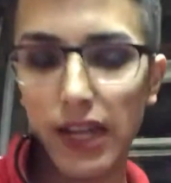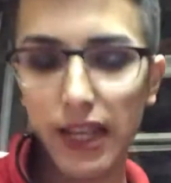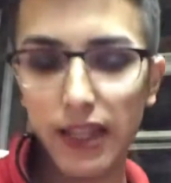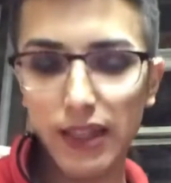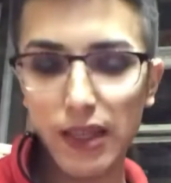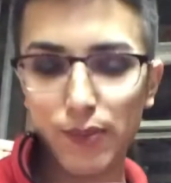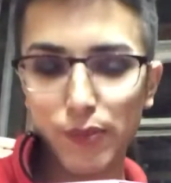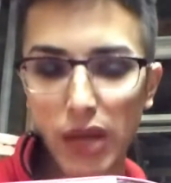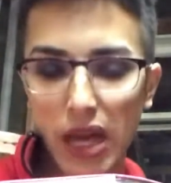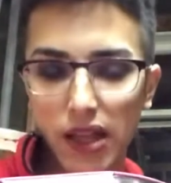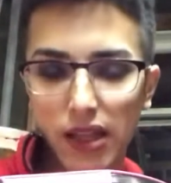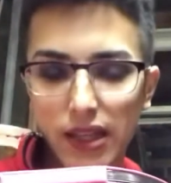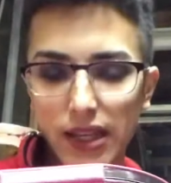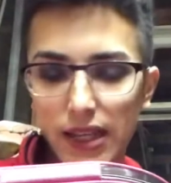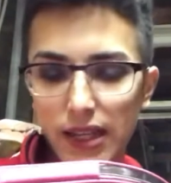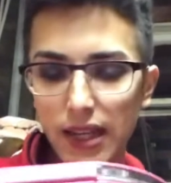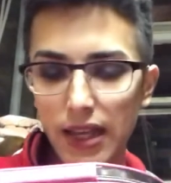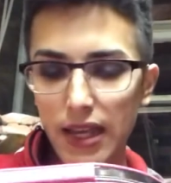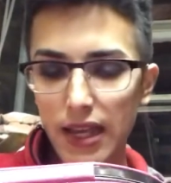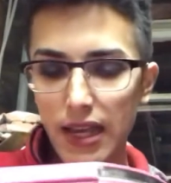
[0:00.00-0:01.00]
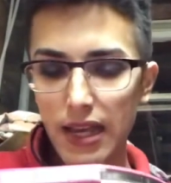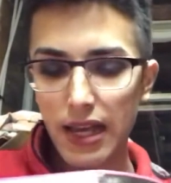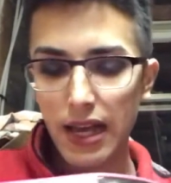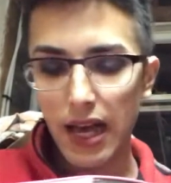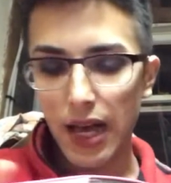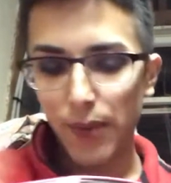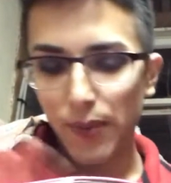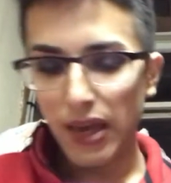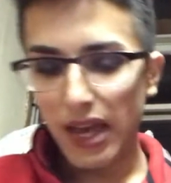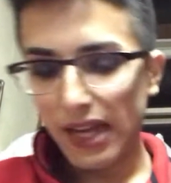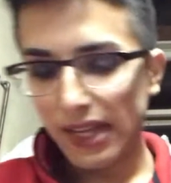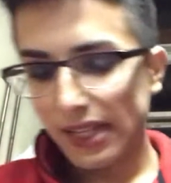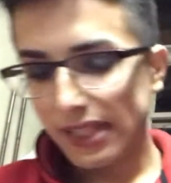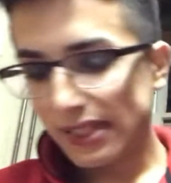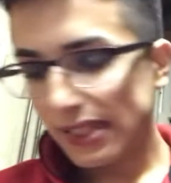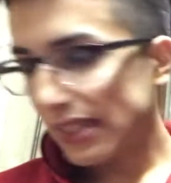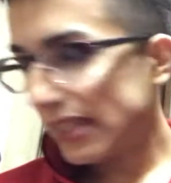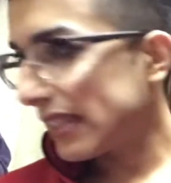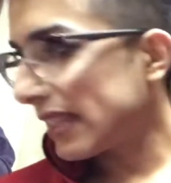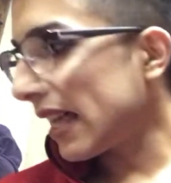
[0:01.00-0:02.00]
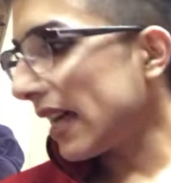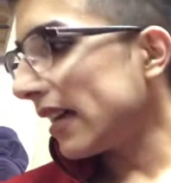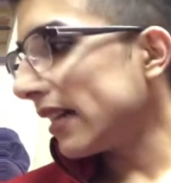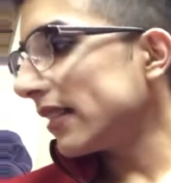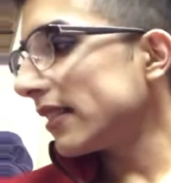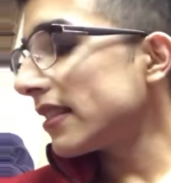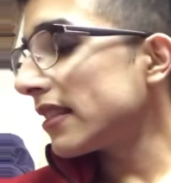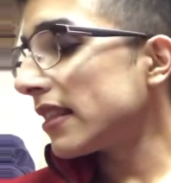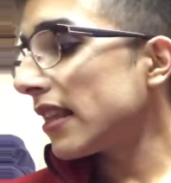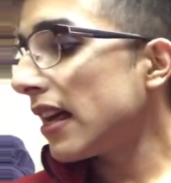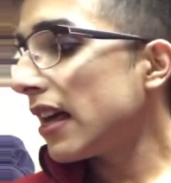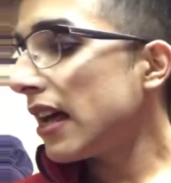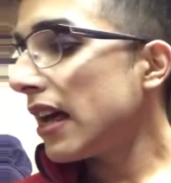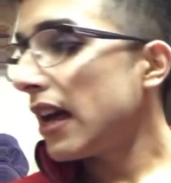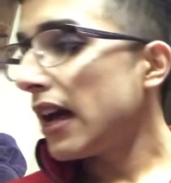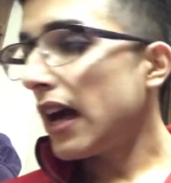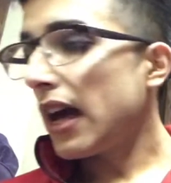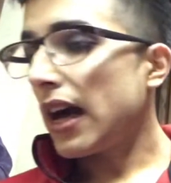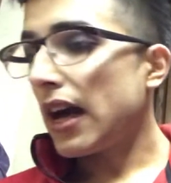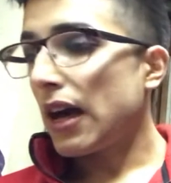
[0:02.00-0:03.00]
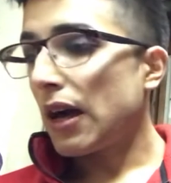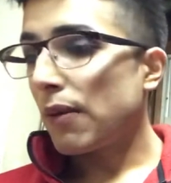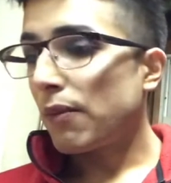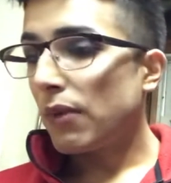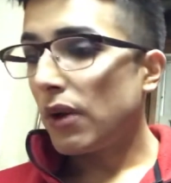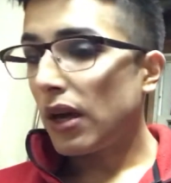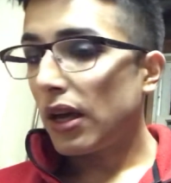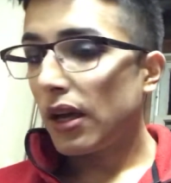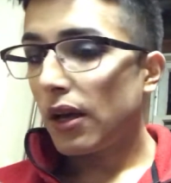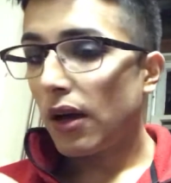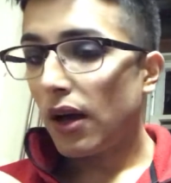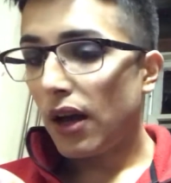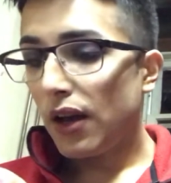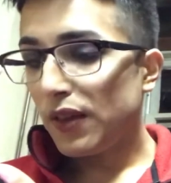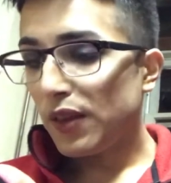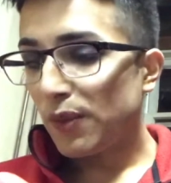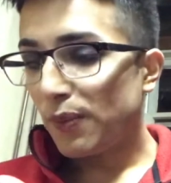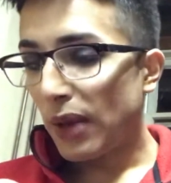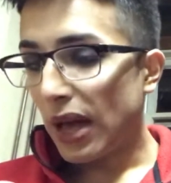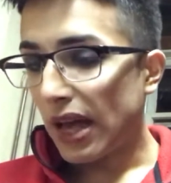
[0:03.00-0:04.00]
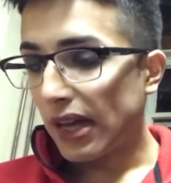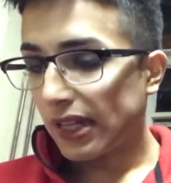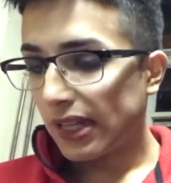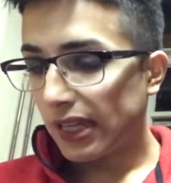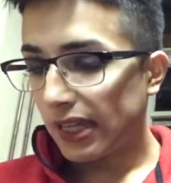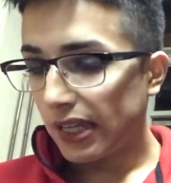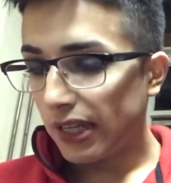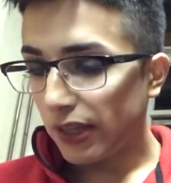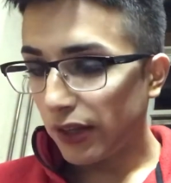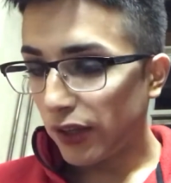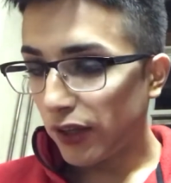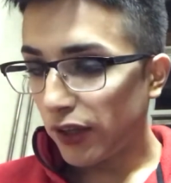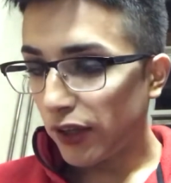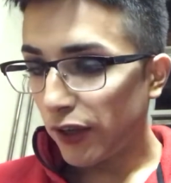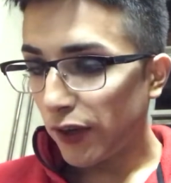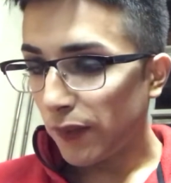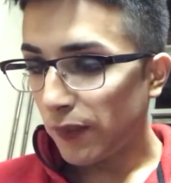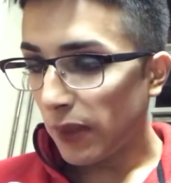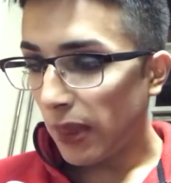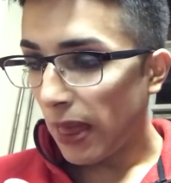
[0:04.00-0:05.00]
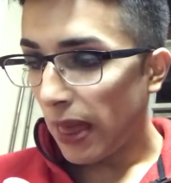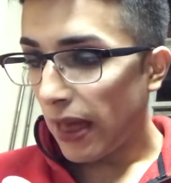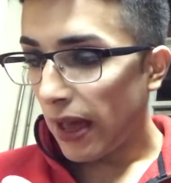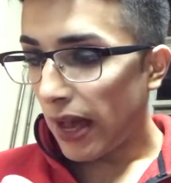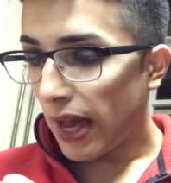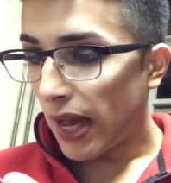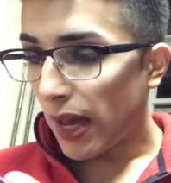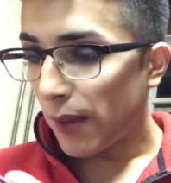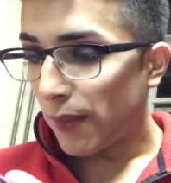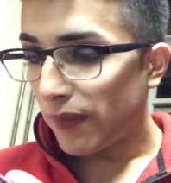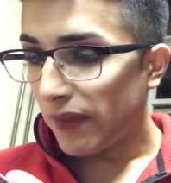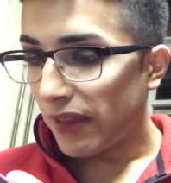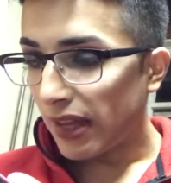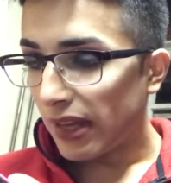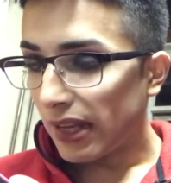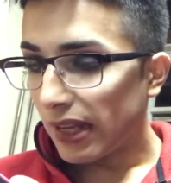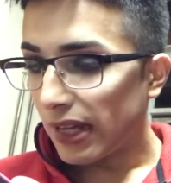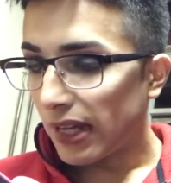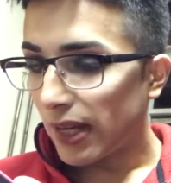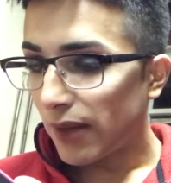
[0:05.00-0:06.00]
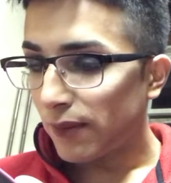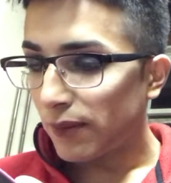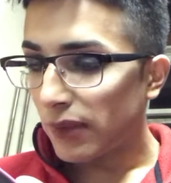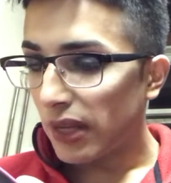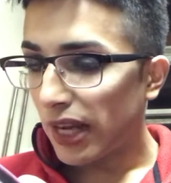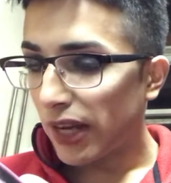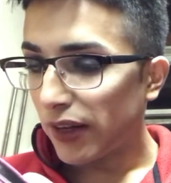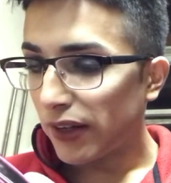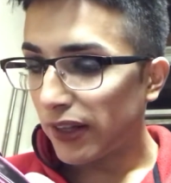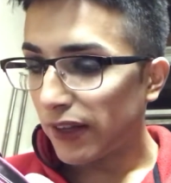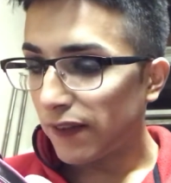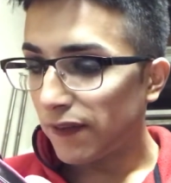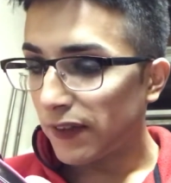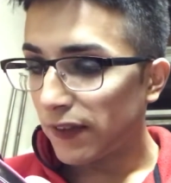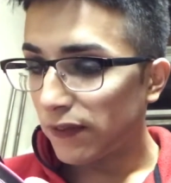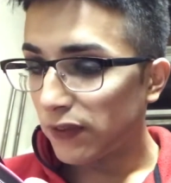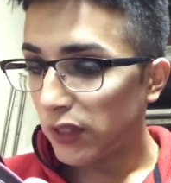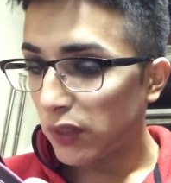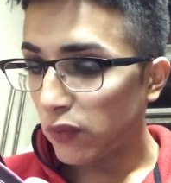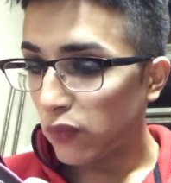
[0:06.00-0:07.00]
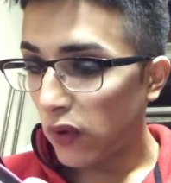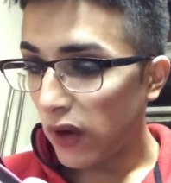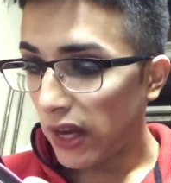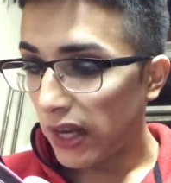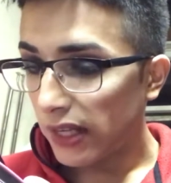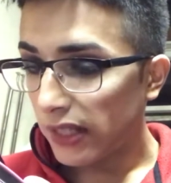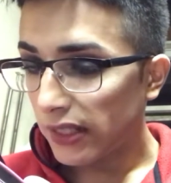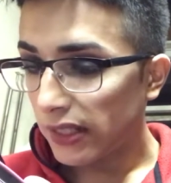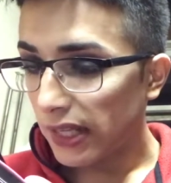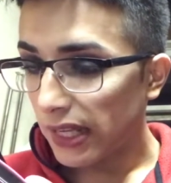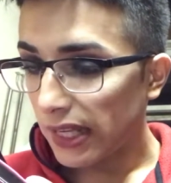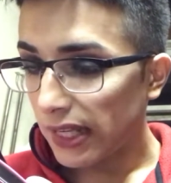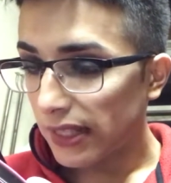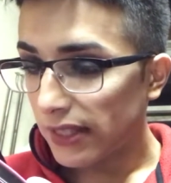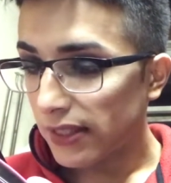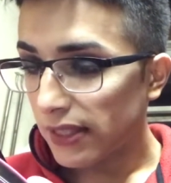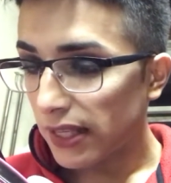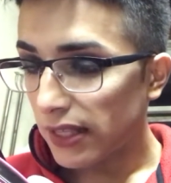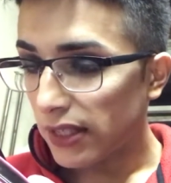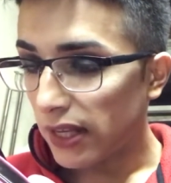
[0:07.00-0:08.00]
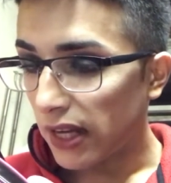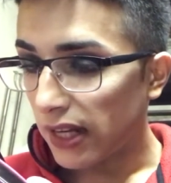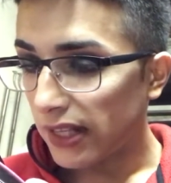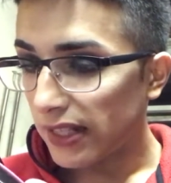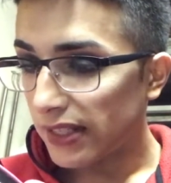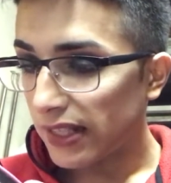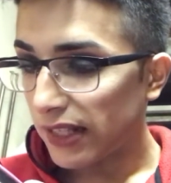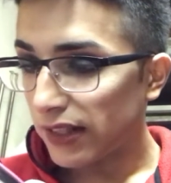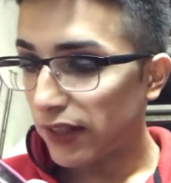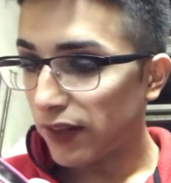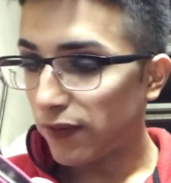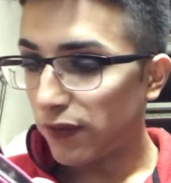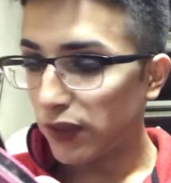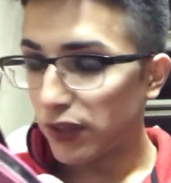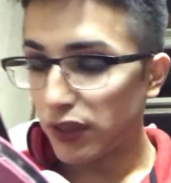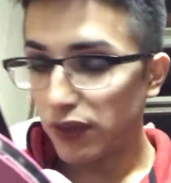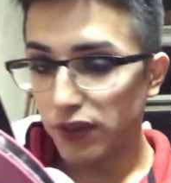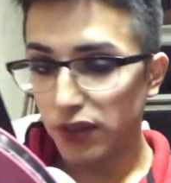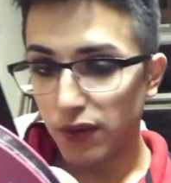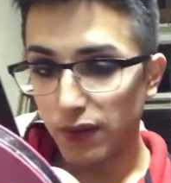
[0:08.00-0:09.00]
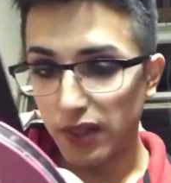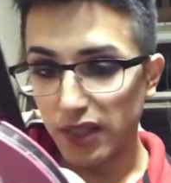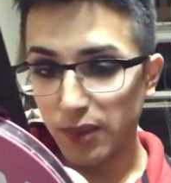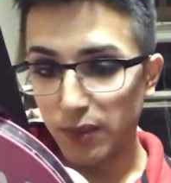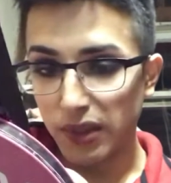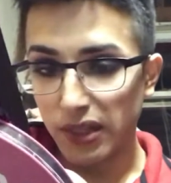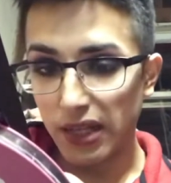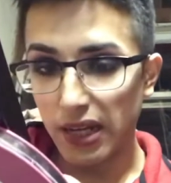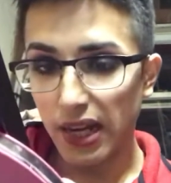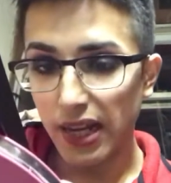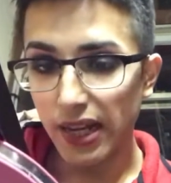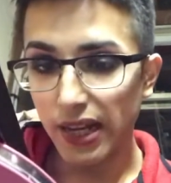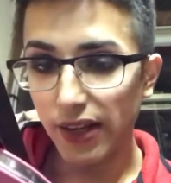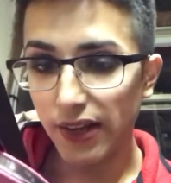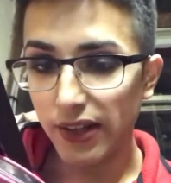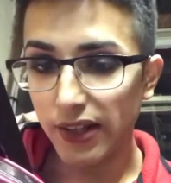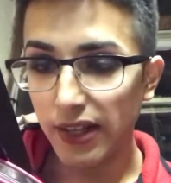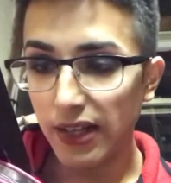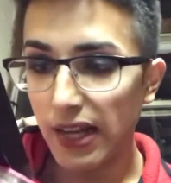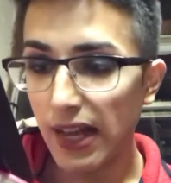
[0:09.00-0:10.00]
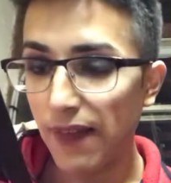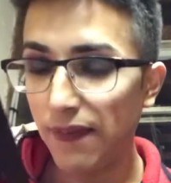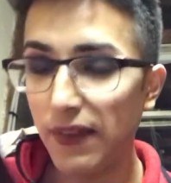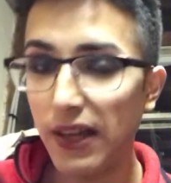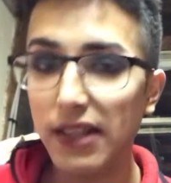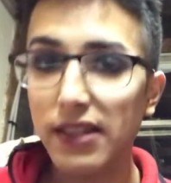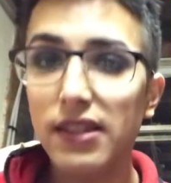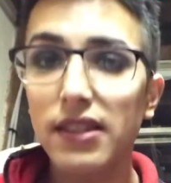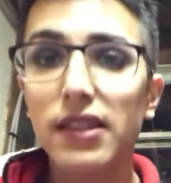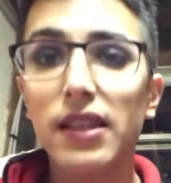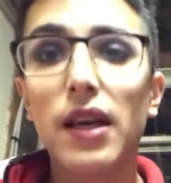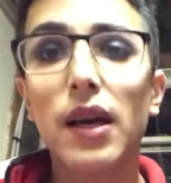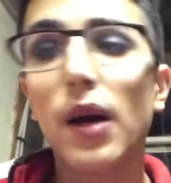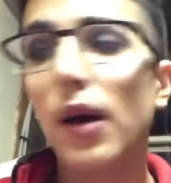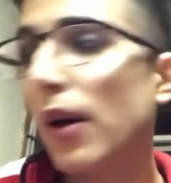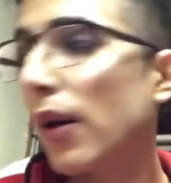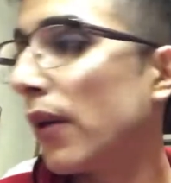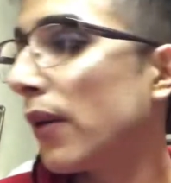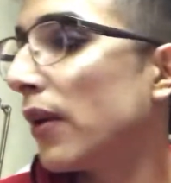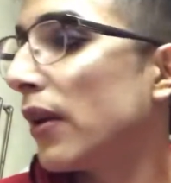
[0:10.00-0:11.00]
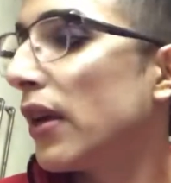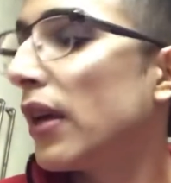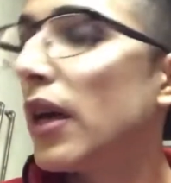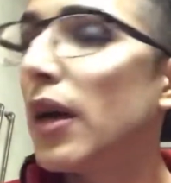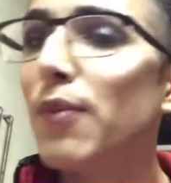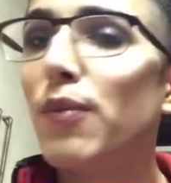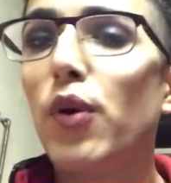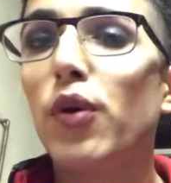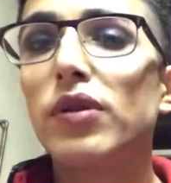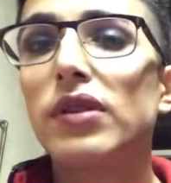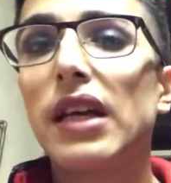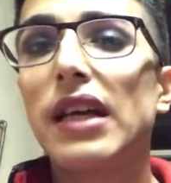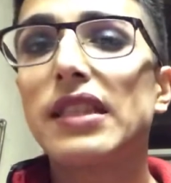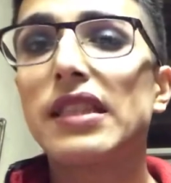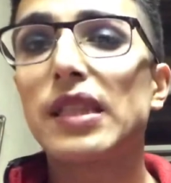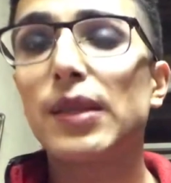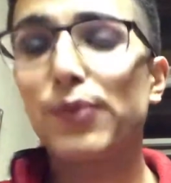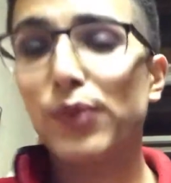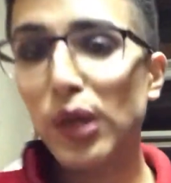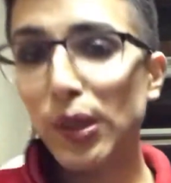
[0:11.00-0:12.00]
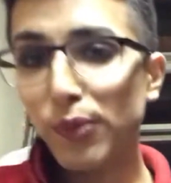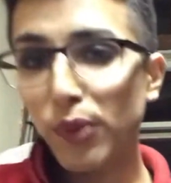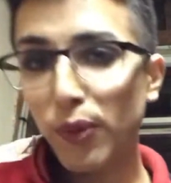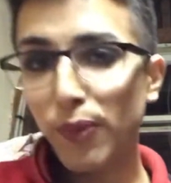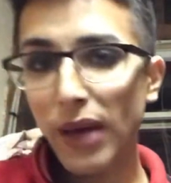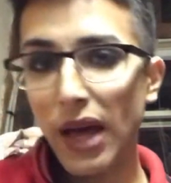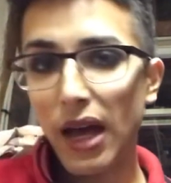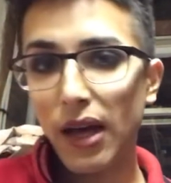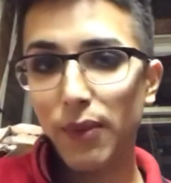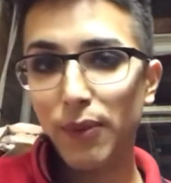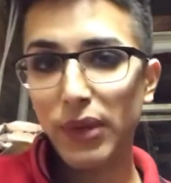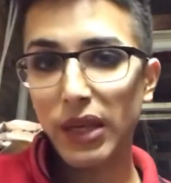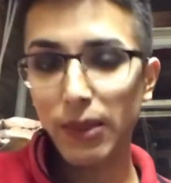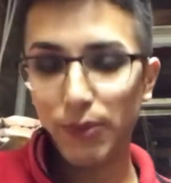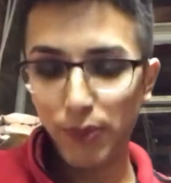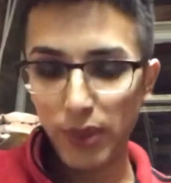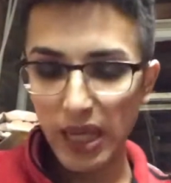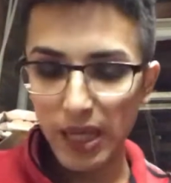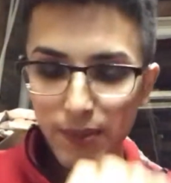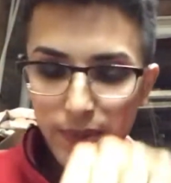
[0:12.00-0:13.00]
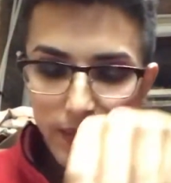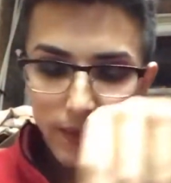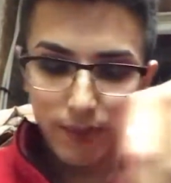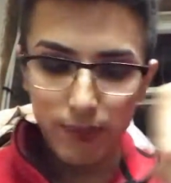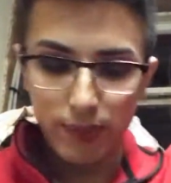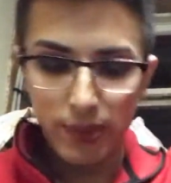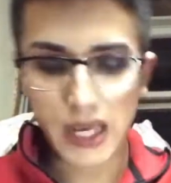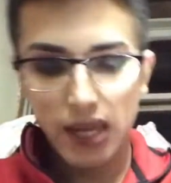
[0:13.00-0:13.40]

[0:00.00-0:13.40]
Alien palette, and as it says on the back here, that area 51 is not intended for use around the immediate eye area, and that's the purple pigment